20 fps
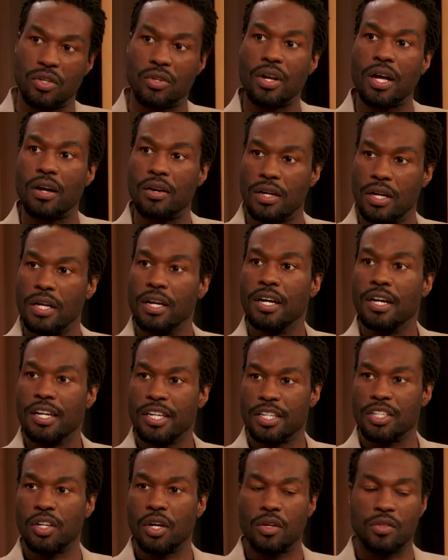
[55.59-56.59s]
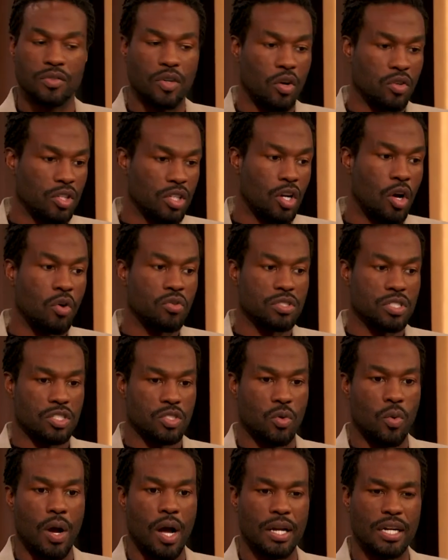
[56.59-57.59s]
on our, you know, on the coaching
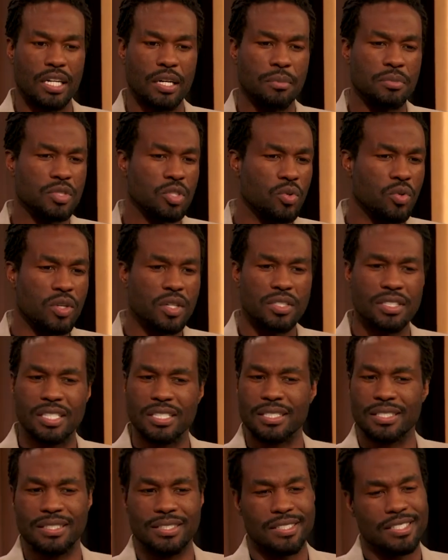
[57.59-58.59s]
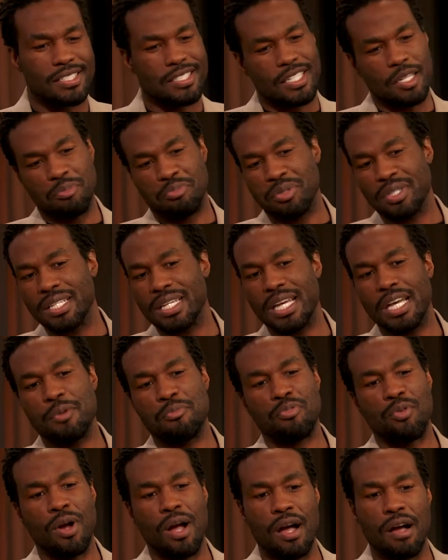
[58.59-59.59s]
squad. And I'm doing this this complete
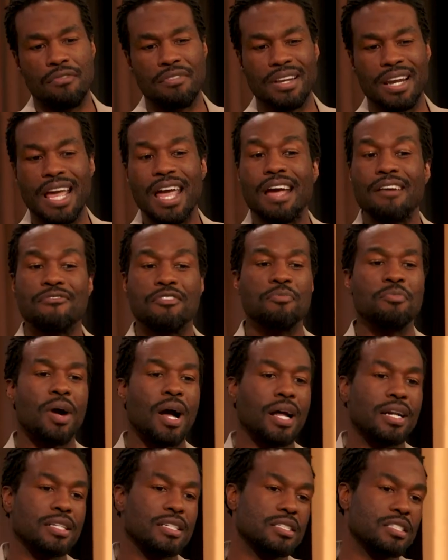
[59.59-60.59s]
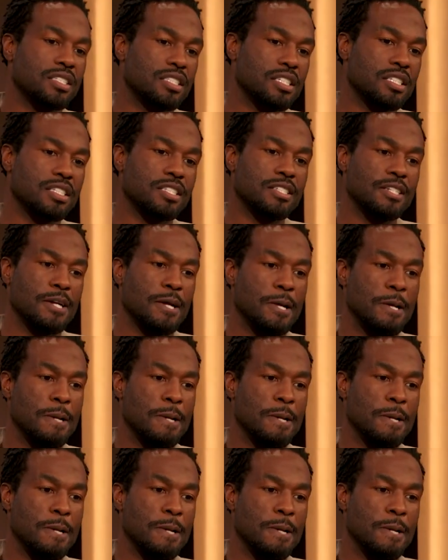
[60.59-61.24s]
improv, and everybody is just